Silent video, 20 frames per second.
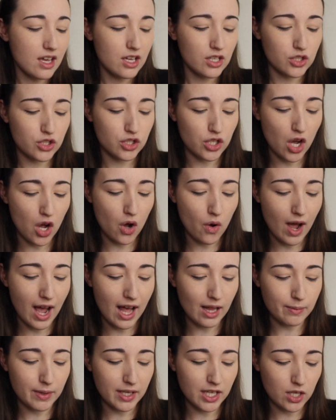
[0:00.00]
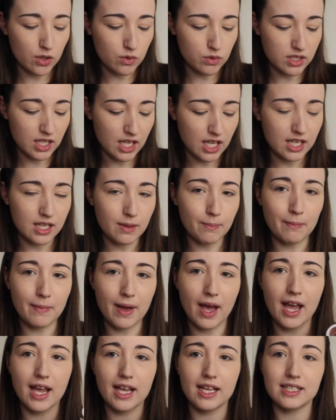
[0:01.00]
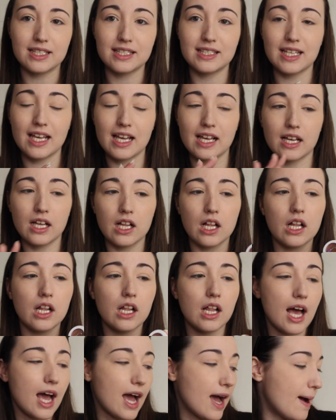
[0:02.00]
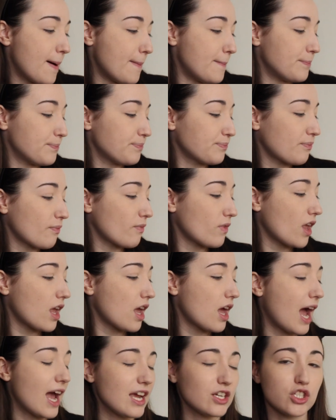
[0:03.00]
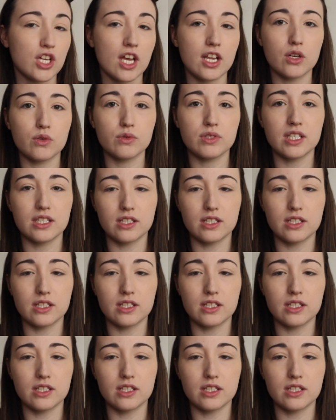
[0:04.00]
So I'll be using my single eyeshadows.